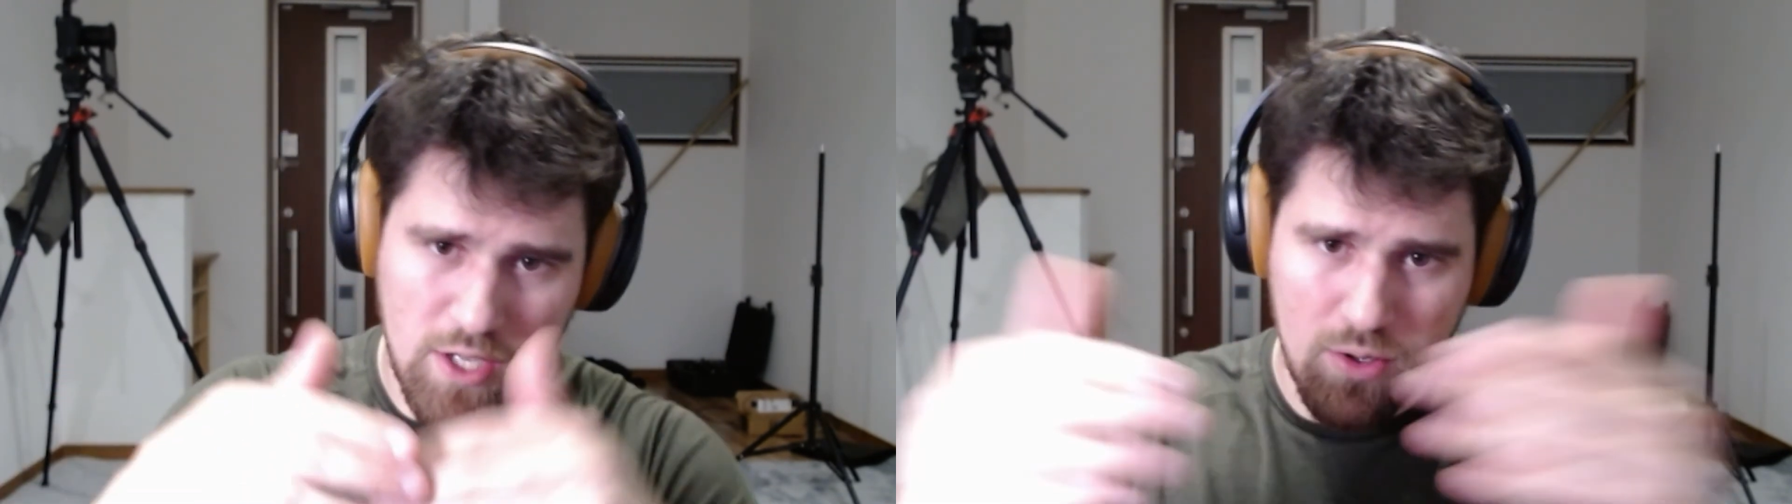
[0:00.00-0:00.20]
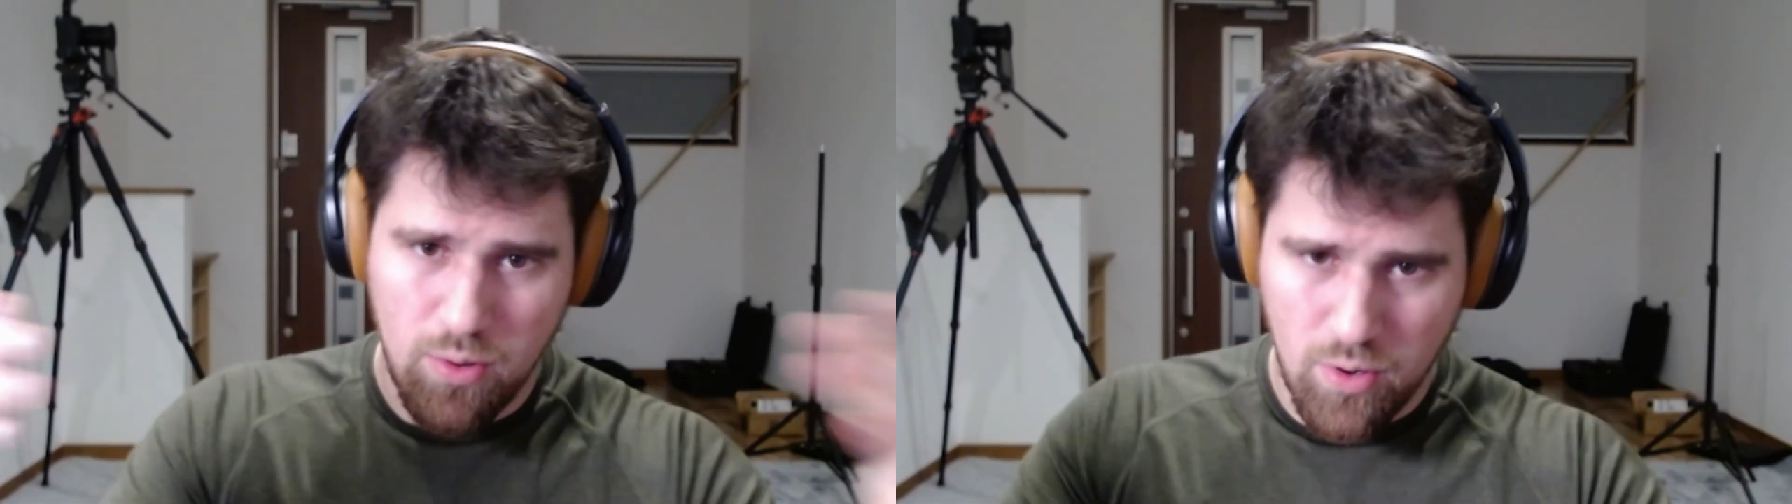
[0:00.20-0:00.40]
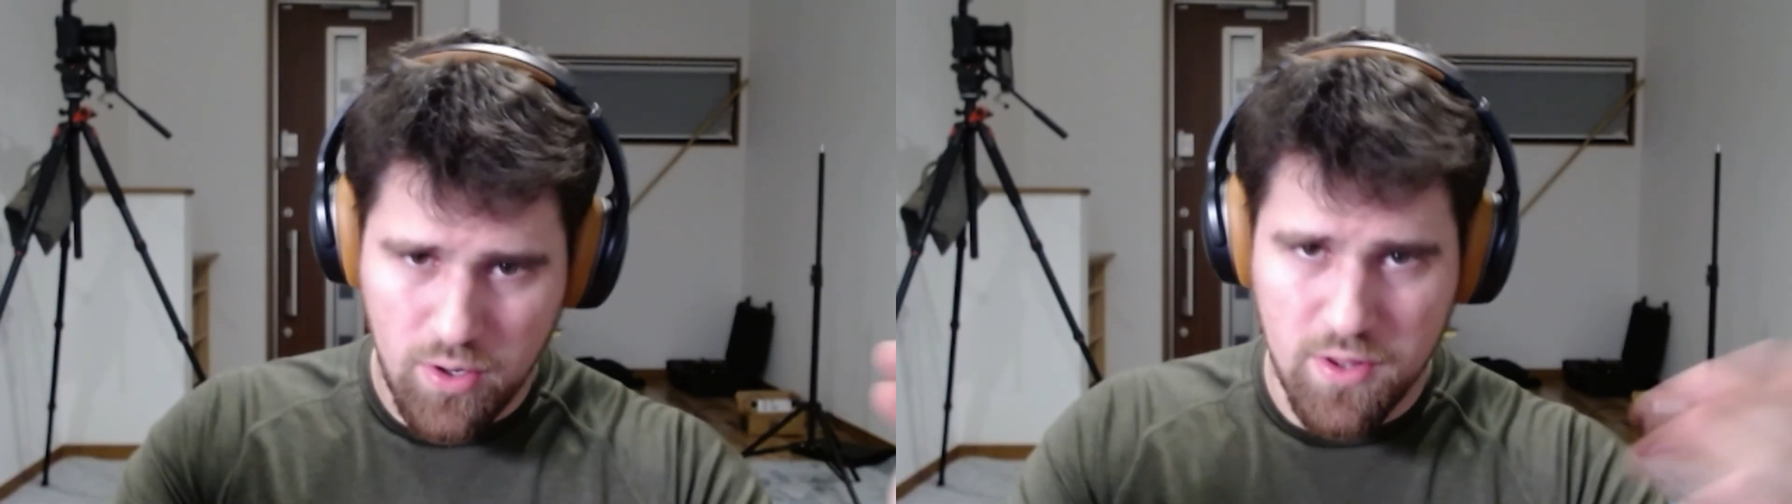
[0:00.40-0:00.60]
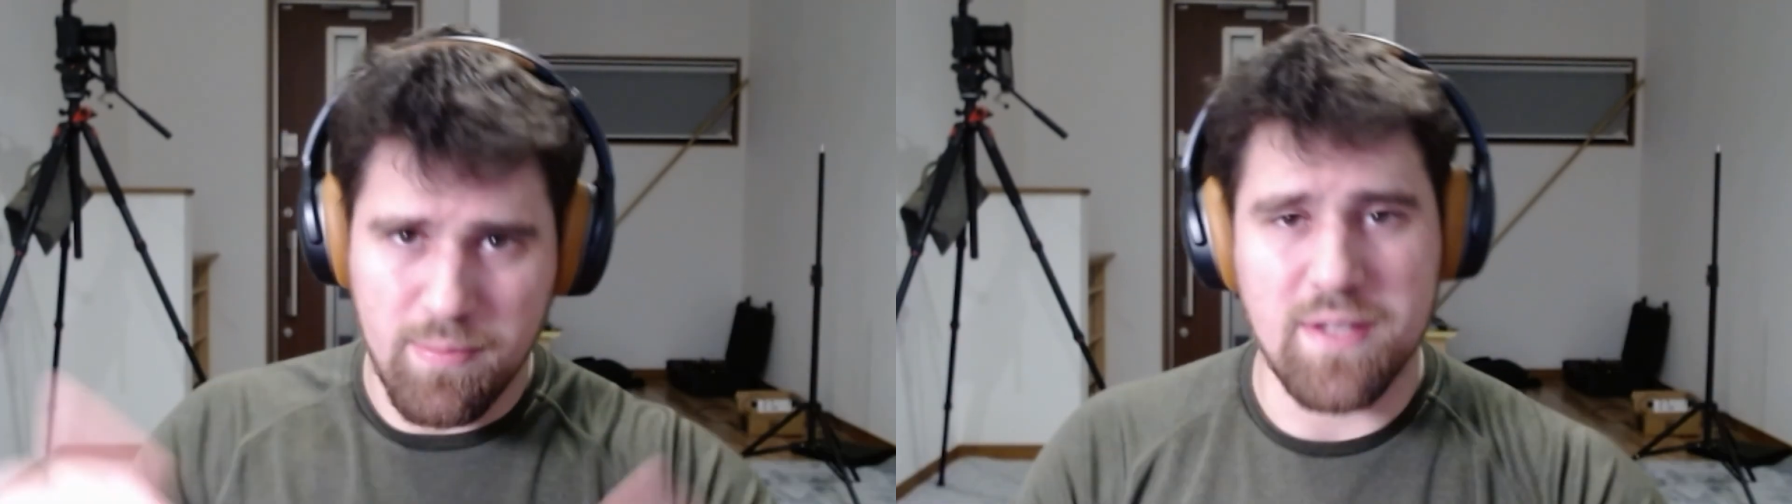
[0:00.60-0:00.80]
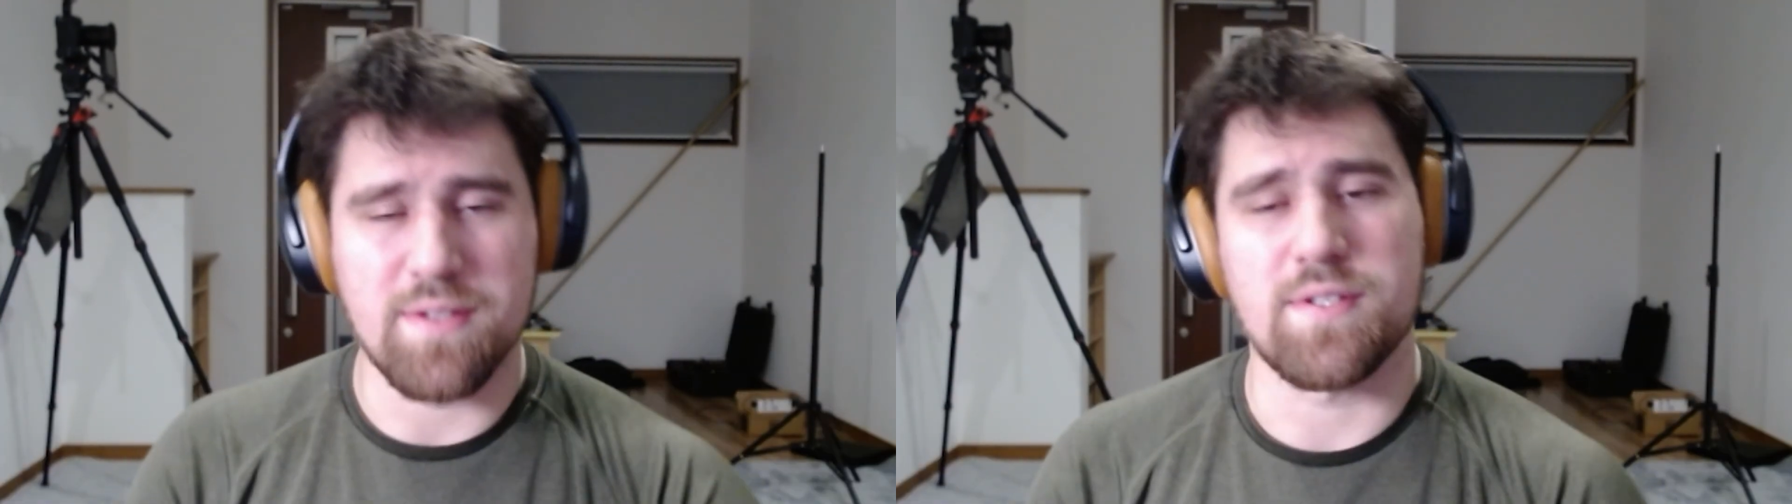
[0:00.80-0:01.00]
you know where all the
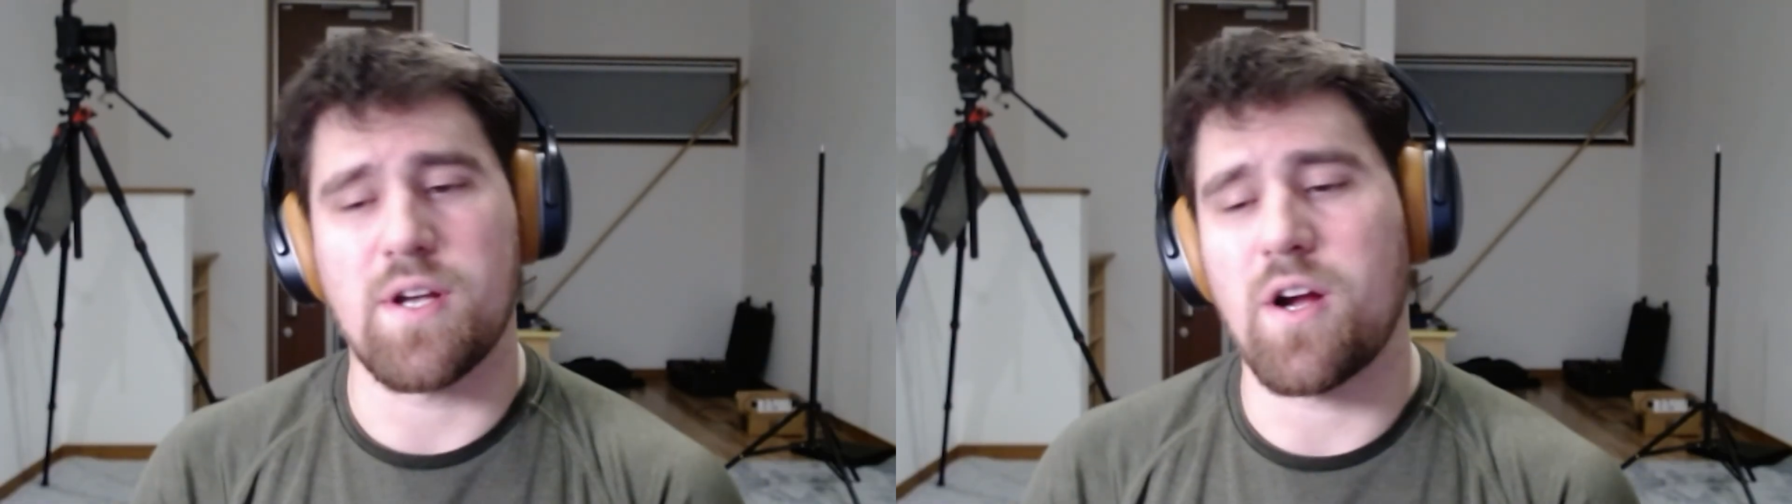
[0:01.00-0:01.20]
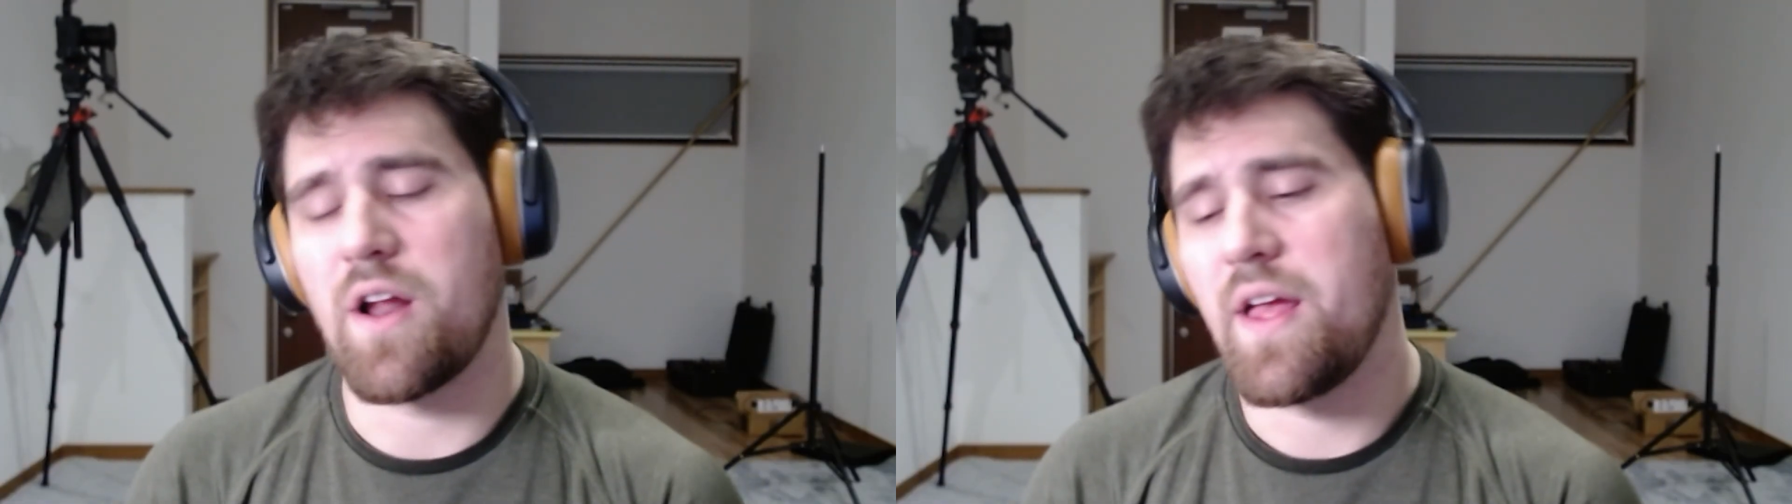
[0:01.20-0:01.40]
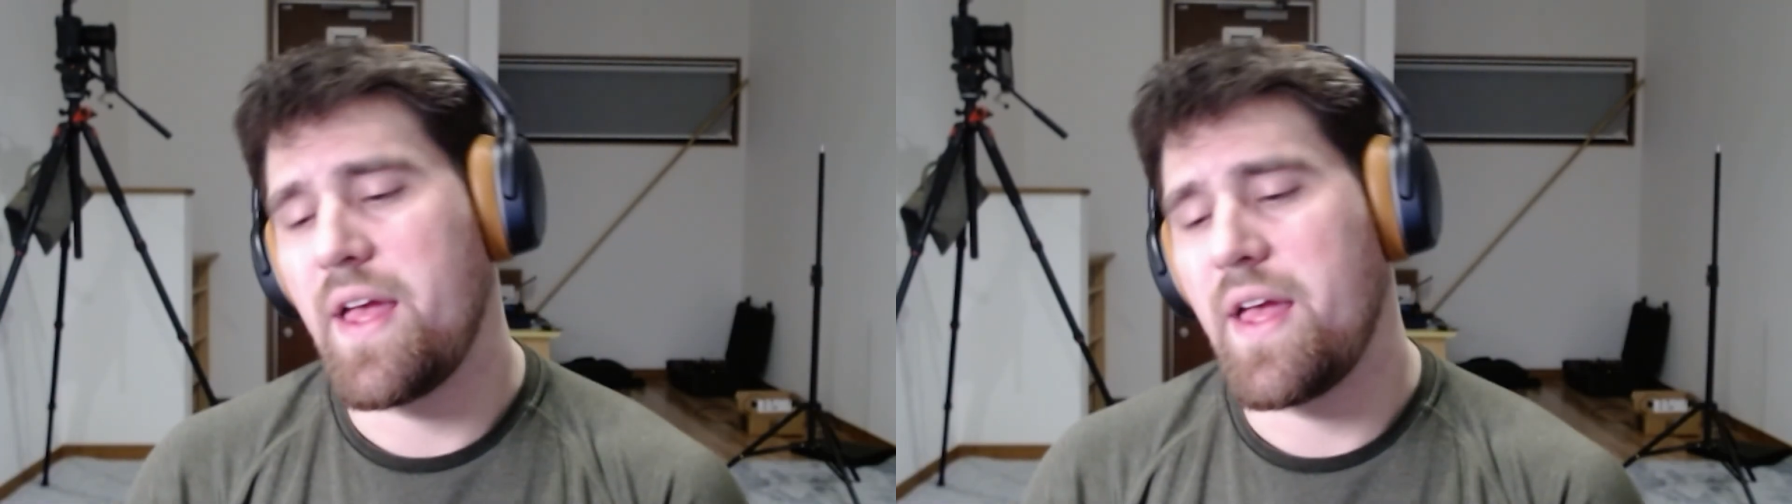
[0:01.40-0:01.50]
buttons are.